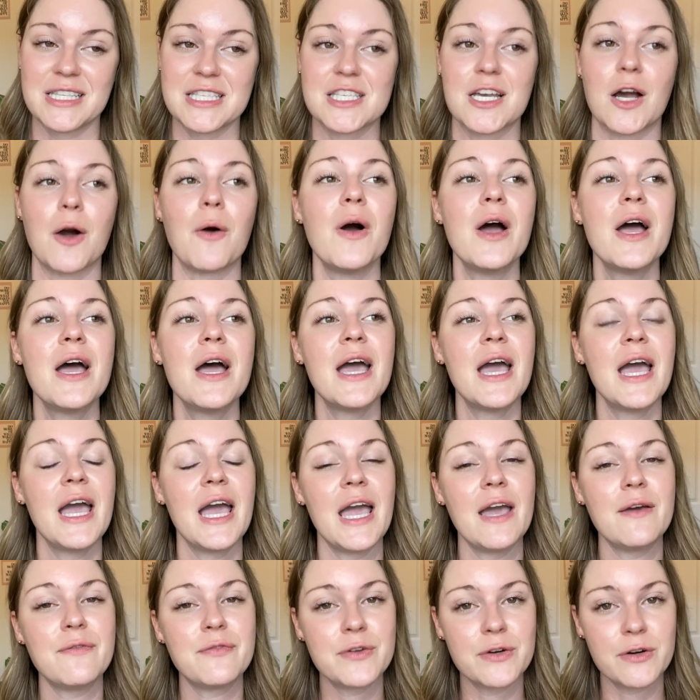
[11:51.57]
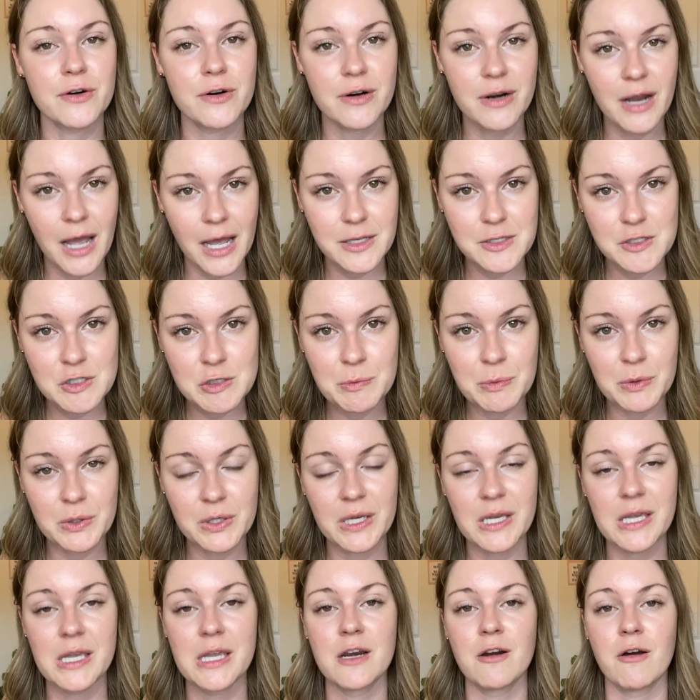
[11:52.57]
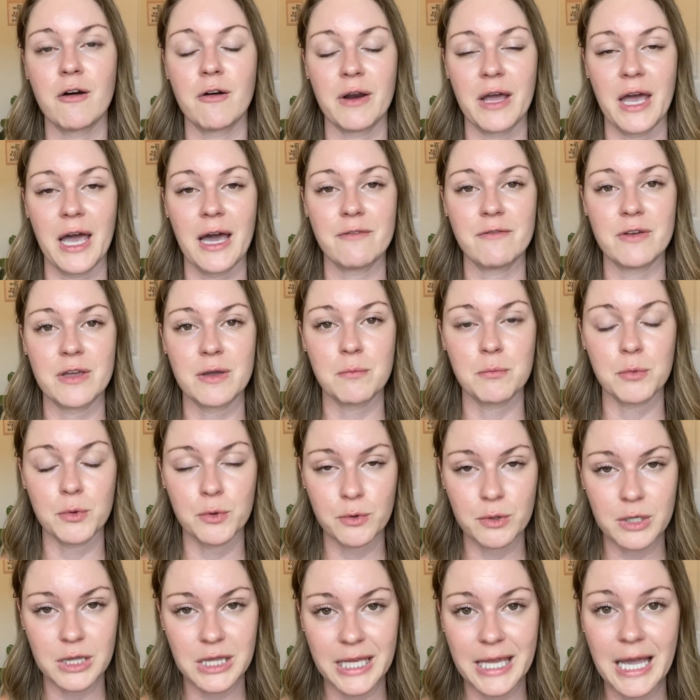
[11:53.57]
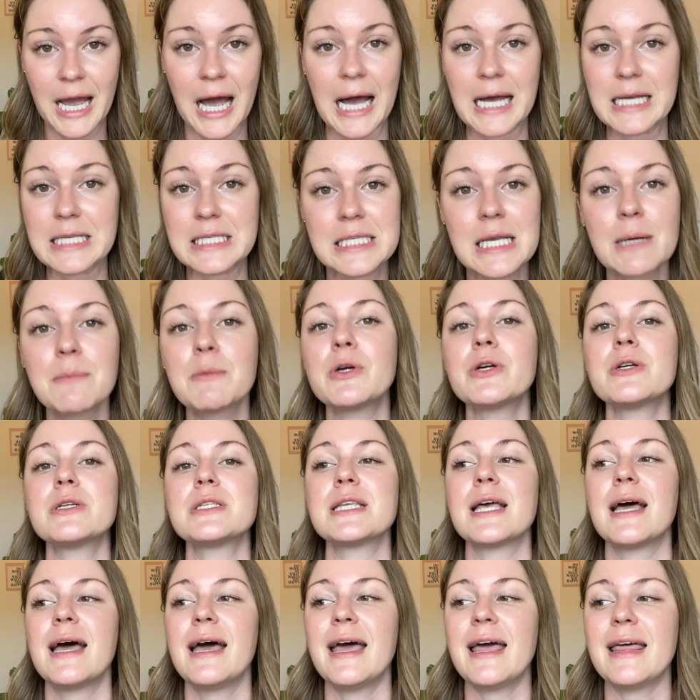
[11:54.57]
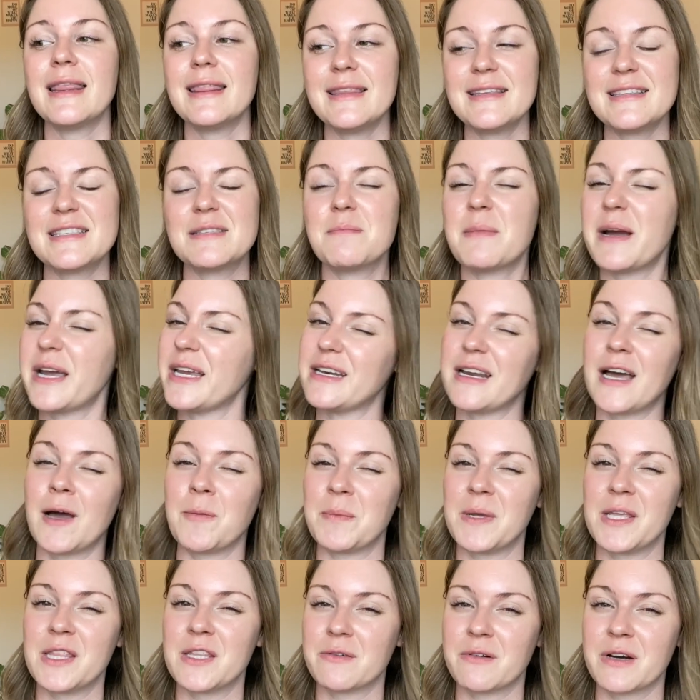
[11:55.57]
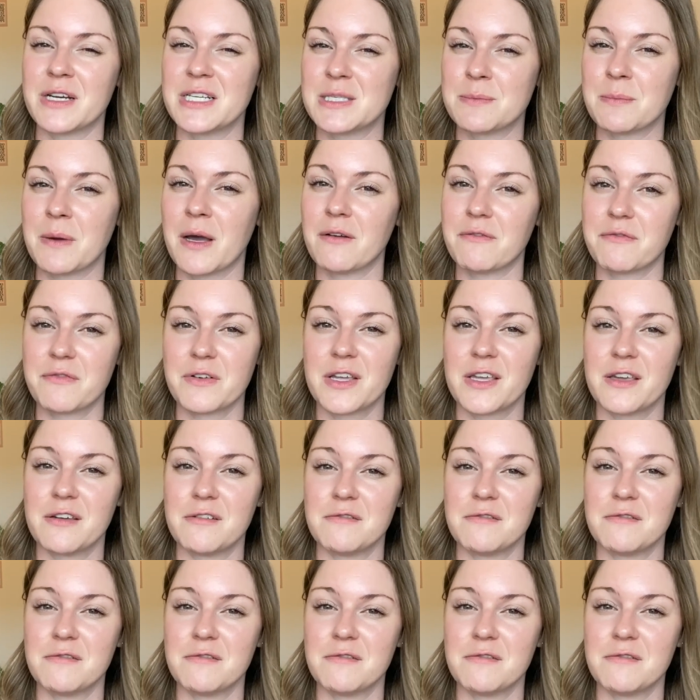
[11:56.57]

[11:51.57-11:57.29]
So if you're not super keen on having brutally hot summers, this might not be the right spot for you.